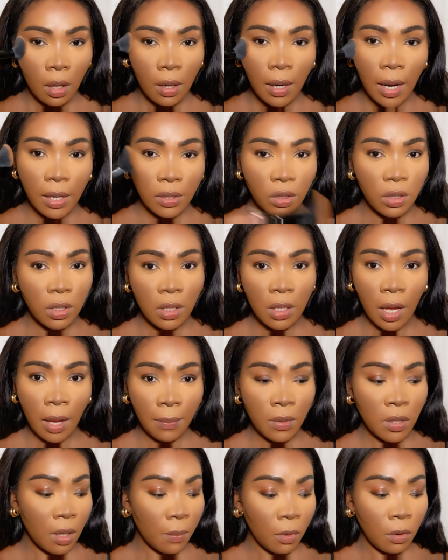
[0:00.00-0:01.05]
I'll actually
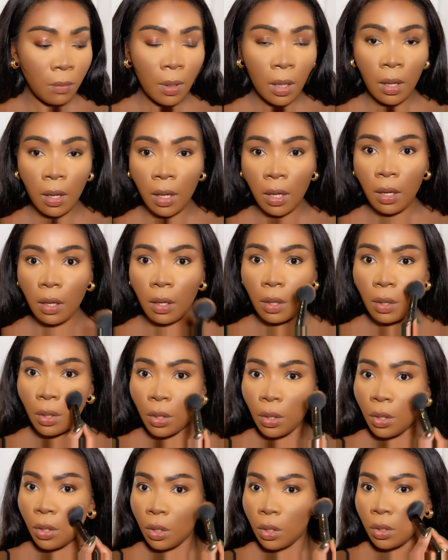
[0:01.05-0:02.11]
tap some on my
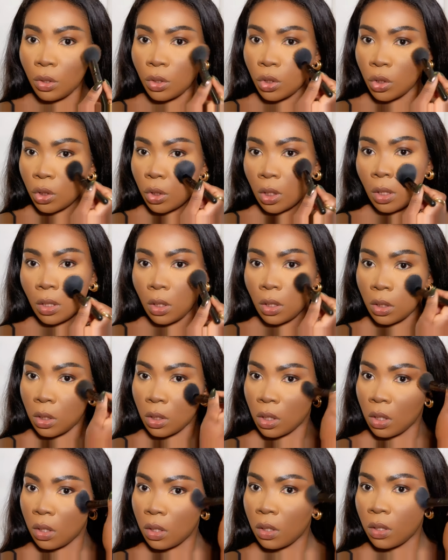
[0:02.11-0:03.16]
cheeks
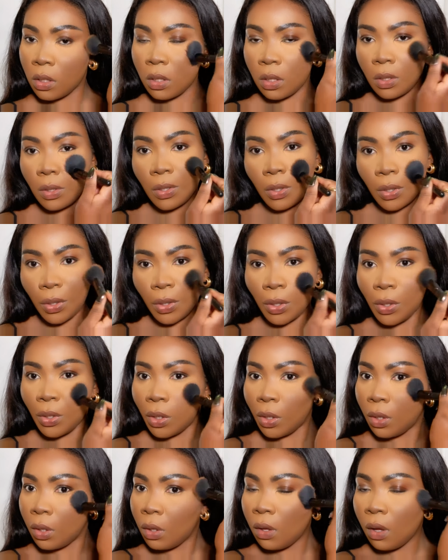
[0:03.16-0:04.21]
because
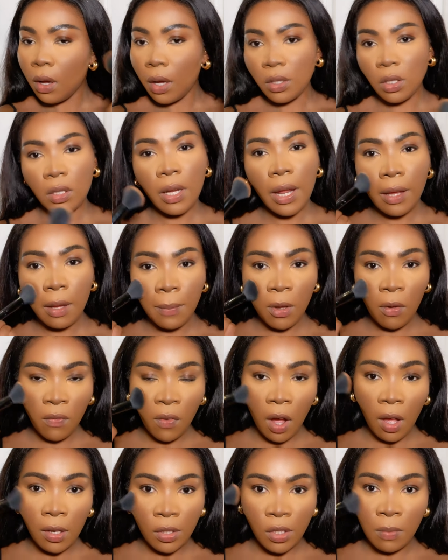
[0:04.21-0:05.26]
I just like a bit of
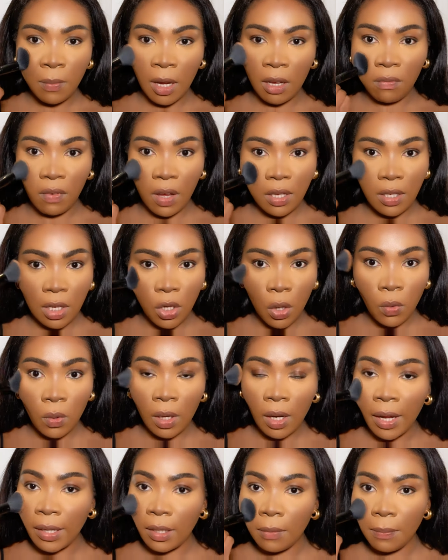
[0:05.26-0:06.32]
colour to my face. I don't
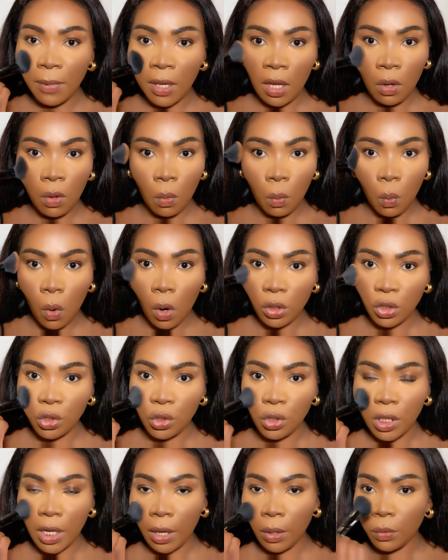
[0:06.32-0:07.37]
like being
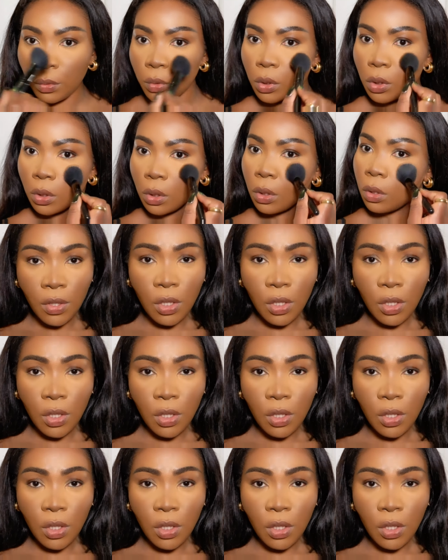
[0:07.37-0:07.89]
washed out.